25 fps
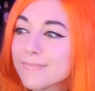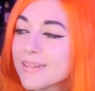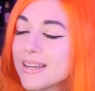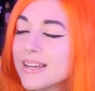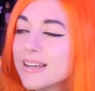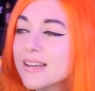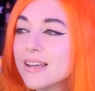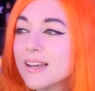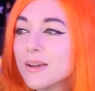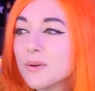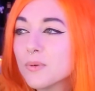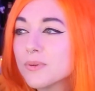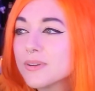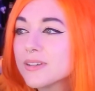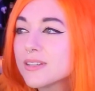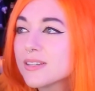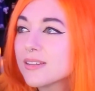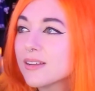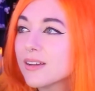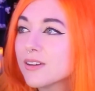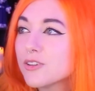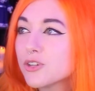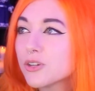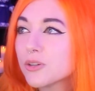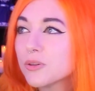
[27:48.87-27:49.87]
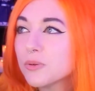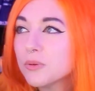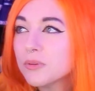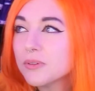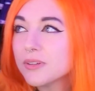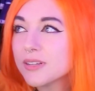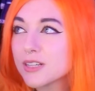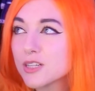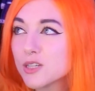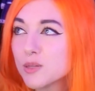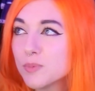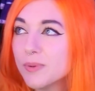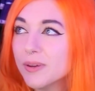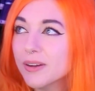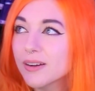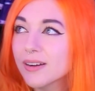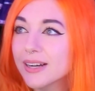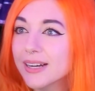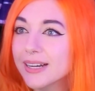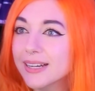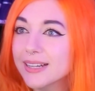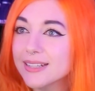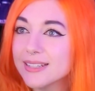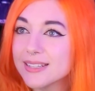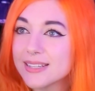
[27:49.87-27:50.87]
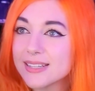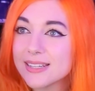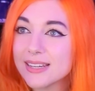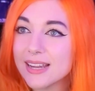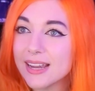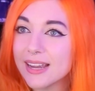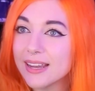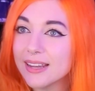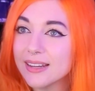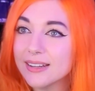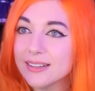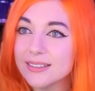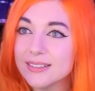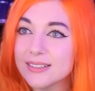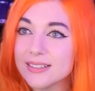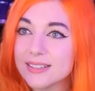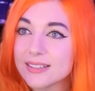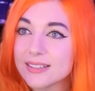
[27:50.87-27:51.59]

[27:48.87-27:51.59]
it was such a cool experience, and